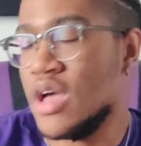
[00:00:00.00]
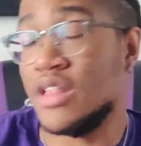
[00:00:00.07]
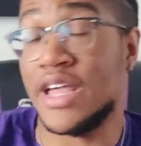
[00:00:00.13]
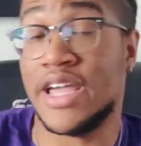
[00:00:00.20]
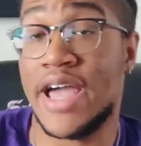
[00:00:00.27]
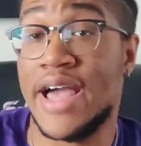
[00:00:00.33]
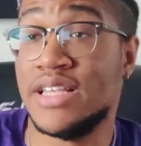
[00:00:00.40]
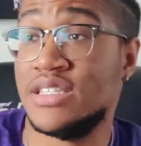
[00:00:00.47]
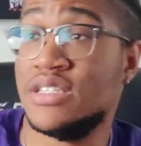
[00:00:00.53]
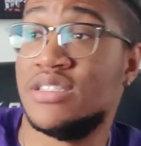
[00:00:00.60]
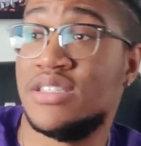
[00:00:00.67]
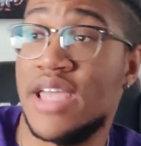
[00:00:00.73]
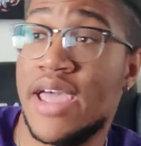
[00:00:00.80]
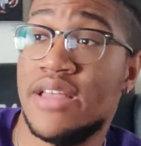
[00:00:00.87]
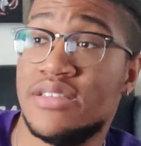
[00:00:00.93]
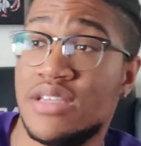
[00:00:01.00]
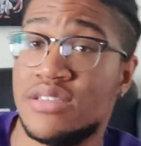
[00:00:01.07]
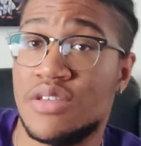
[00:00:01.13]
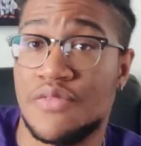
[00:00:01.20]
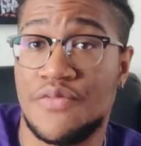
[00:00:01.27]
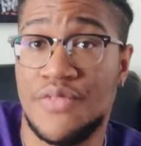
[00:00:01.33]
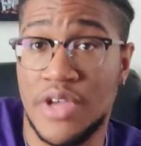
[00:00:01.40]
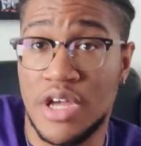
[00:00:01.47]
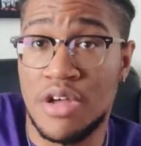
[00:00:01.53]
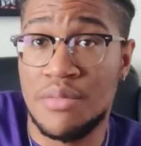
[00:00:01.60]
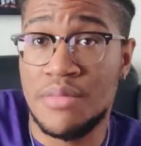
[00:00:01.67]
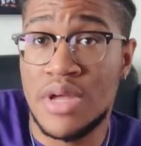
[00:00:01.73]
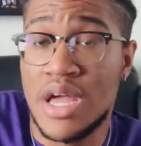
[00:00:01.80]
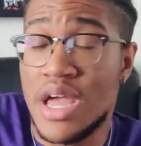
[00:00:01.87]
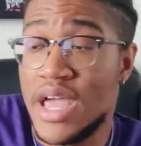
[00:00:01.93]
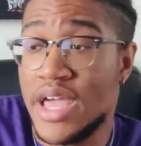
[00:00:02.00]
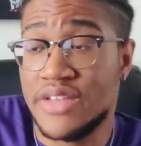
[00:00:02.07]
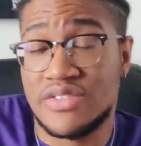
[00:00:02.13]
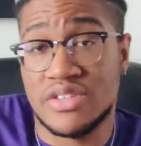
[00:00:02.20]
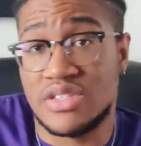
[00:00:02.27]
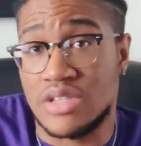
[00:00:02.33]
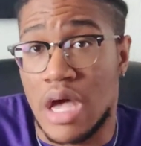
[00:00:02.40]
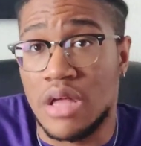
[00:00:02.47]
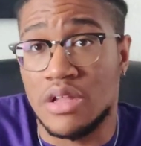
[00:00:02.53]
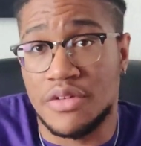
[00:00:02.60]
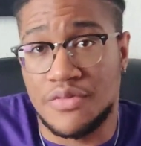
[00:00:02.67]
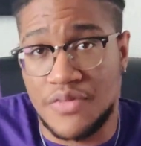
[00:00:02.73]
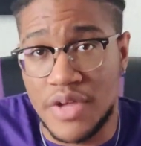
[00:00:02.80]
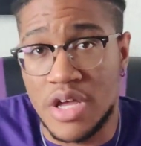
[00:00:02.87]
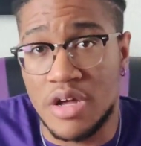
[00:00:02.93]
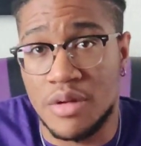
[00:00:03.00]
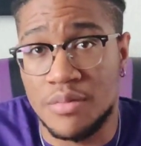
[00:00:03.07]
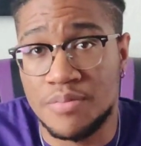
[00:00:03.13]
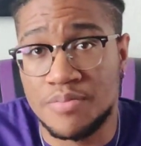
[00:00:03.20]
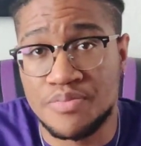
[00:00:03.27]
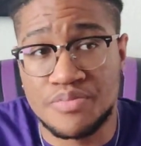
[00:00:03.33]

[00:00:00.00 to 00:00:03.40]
Like, as it stands as a film, it's a solid film.